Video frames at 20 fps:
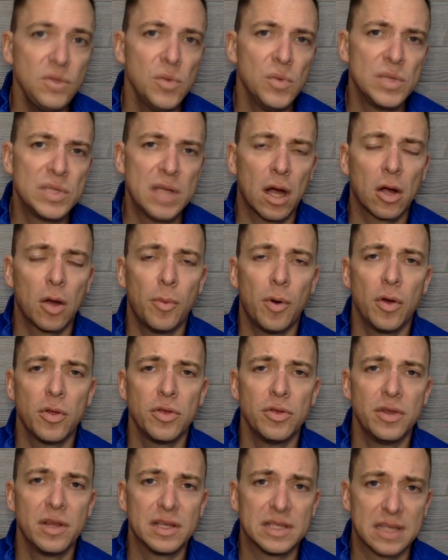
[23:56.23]
We talk about
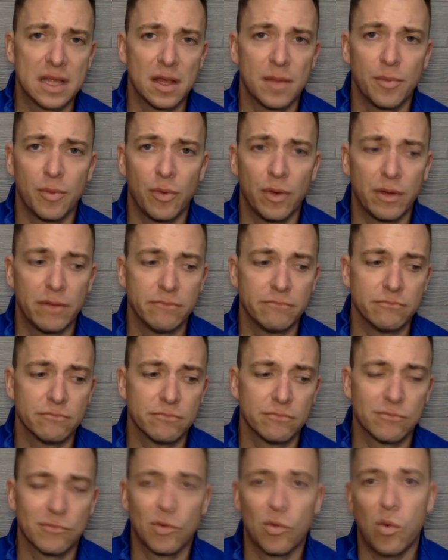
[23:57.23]
unique selling point
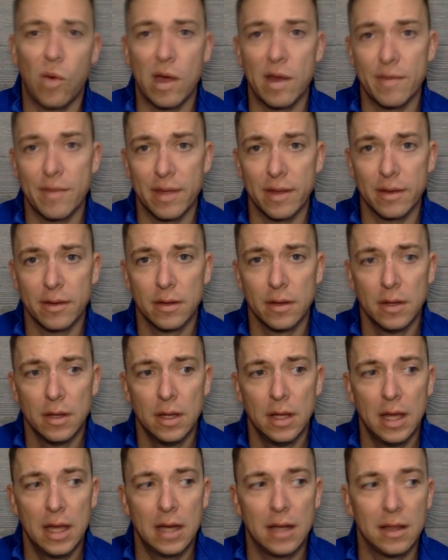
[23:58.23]
quite a bit,
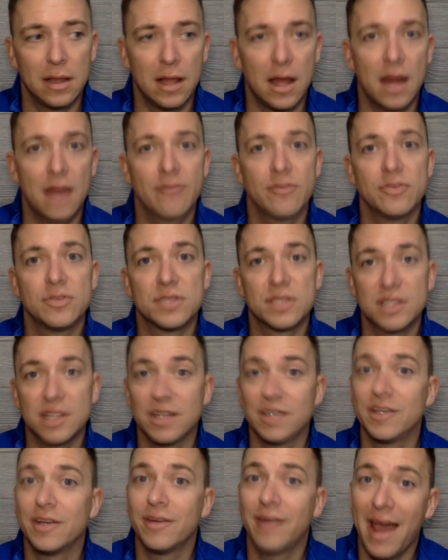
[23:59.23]
and a lot of you
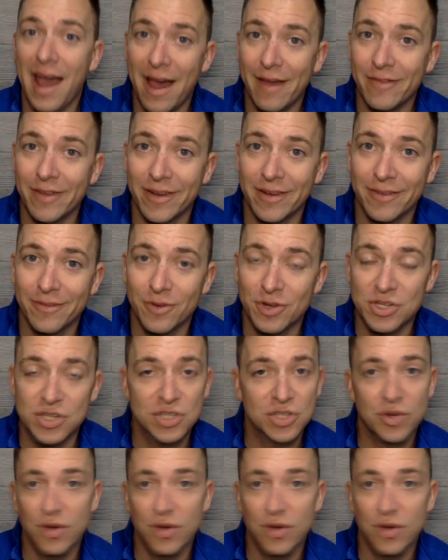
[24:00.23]
still don't have it, which is